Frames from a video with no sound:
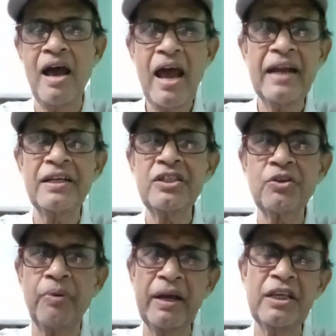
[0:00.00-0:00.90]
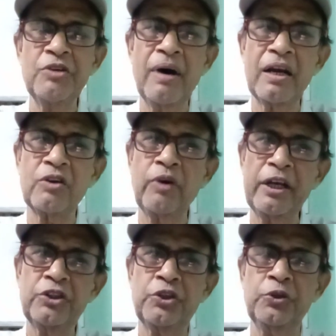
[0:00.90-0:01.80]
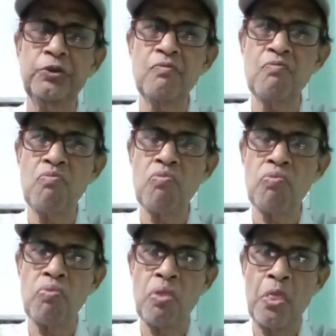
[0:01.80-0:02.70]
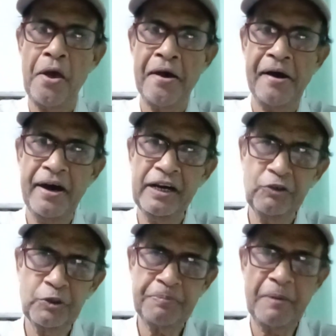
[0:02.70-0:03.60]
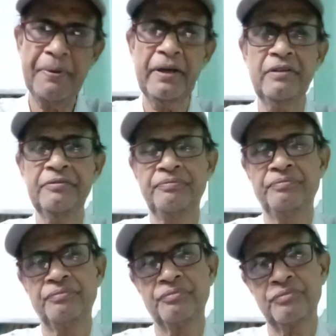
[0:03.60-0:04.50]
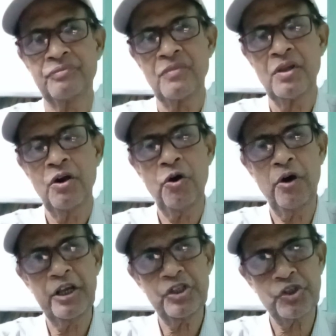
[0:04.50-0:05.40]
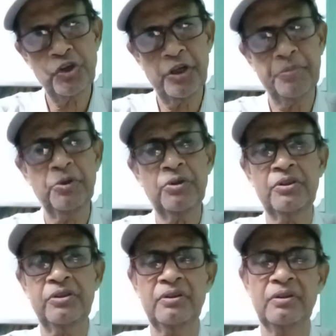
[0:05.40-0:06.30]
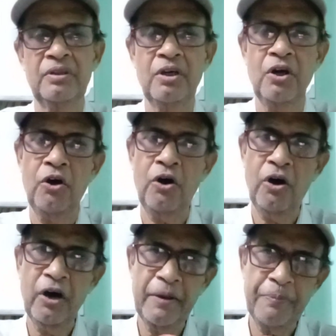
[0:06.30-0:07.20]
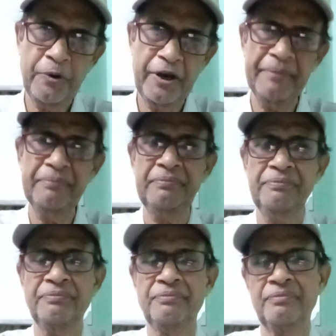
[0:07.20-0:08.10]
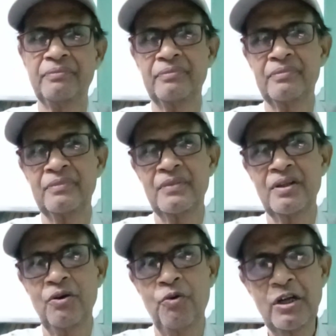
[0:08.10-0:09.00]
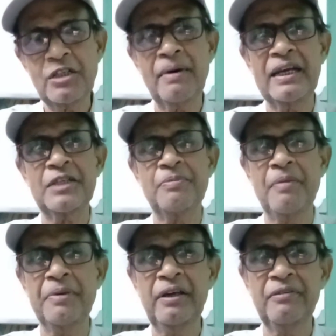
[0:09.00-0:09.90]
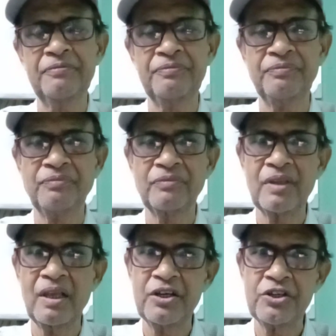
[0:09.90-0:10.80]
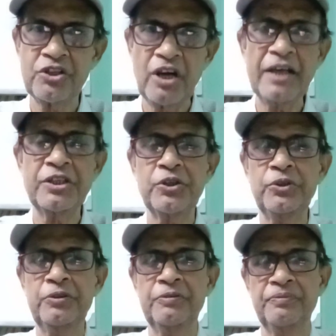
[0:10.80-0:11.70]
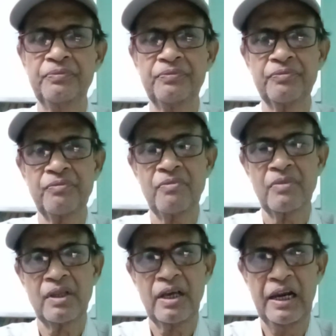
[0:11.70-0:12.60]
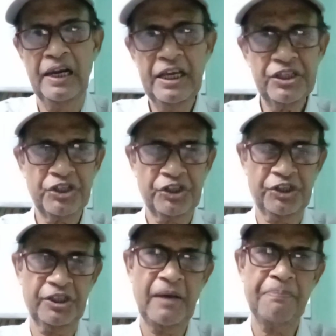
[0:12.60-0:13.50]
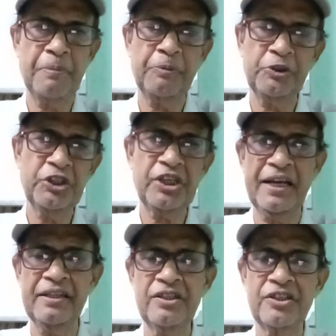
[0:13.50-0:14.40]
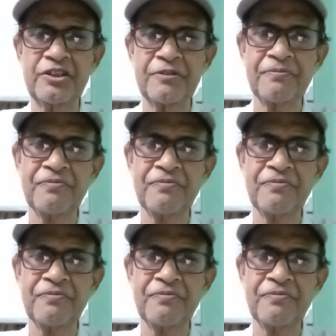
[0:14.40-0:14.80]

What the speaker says: And when you are going through a newspaper or a storybook or a poem, whatever it may be, try to list the prepositions